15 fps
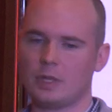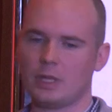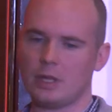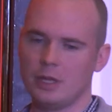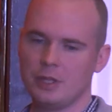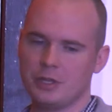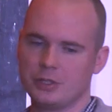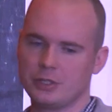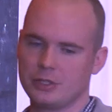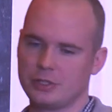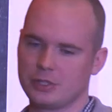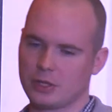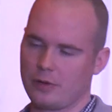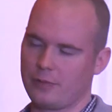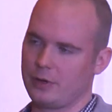hinder the
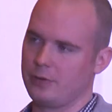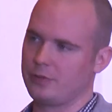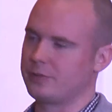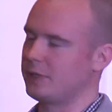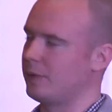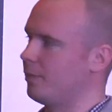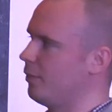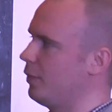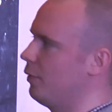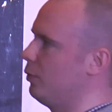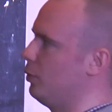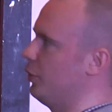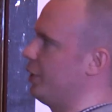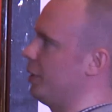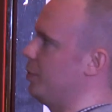discovery of some
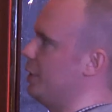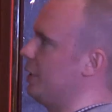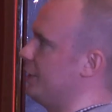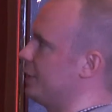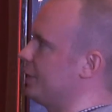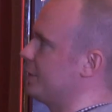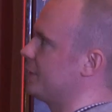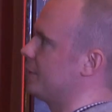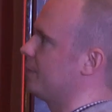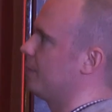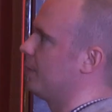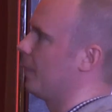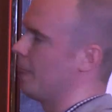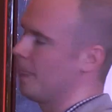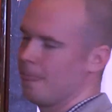vulnerabilities.
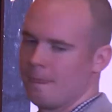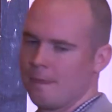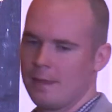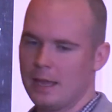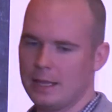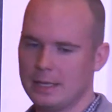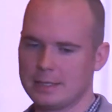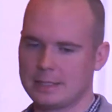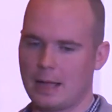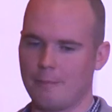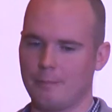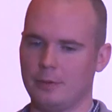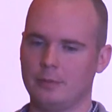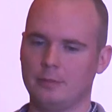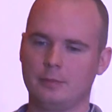An
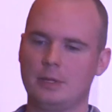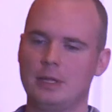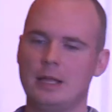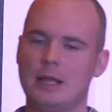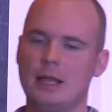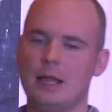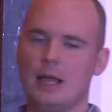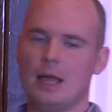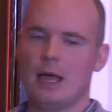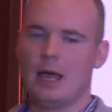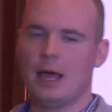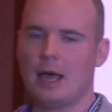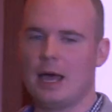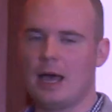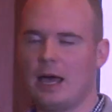example.
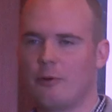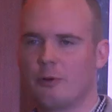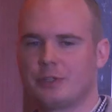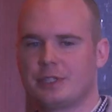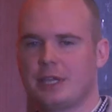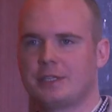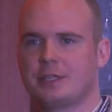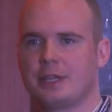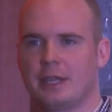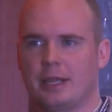I was testing an